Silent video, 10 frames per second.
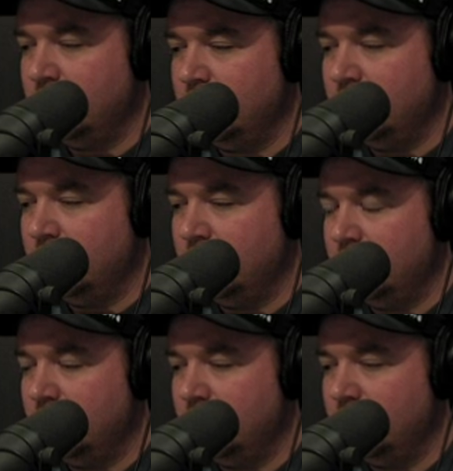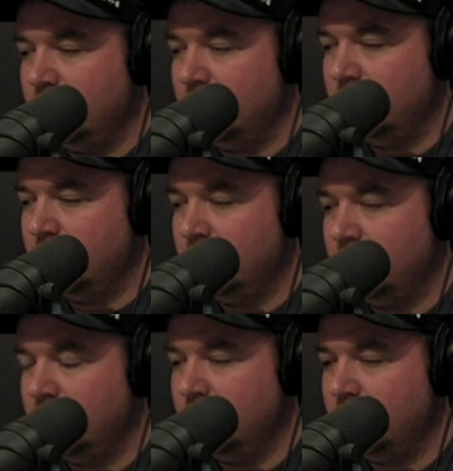
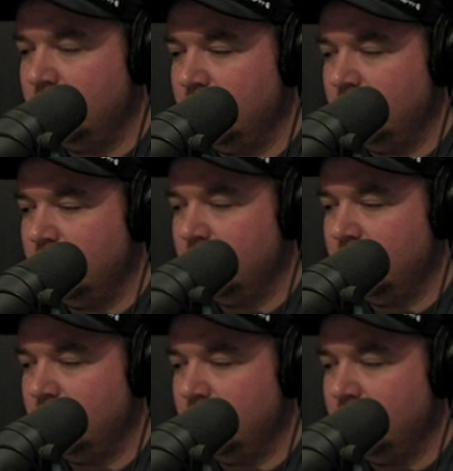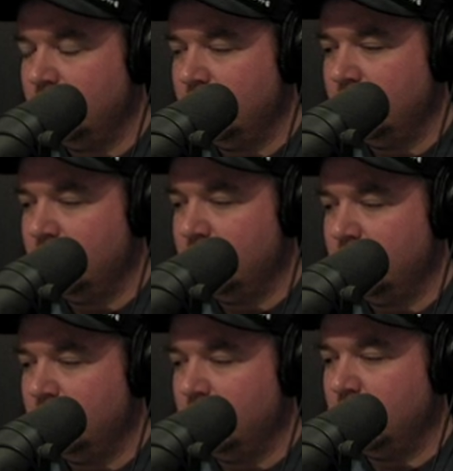
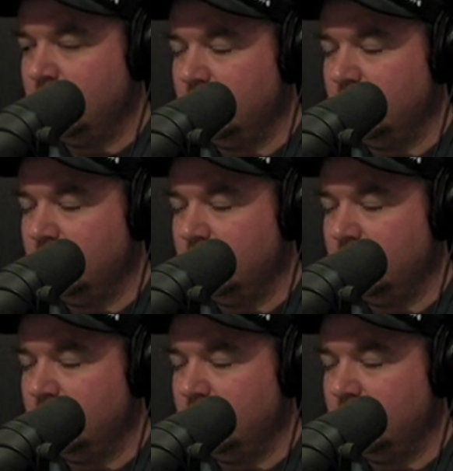The person shown says nothing.